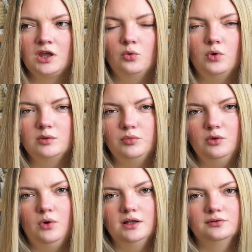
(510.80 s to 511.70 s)
one by
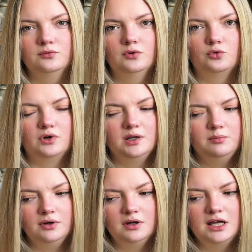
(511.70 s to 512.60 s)
one rib,
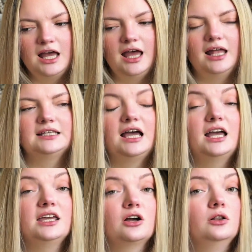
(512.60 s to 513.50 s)
and
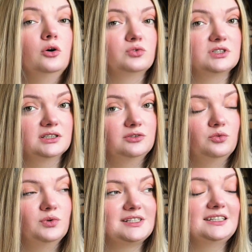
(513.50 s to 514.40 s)
I closed it
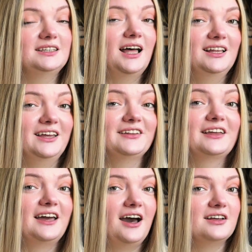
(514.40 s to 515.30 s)
with Italian
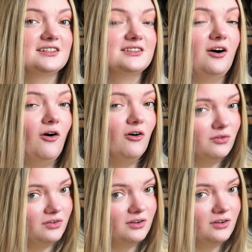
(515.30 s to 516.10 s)
cast off.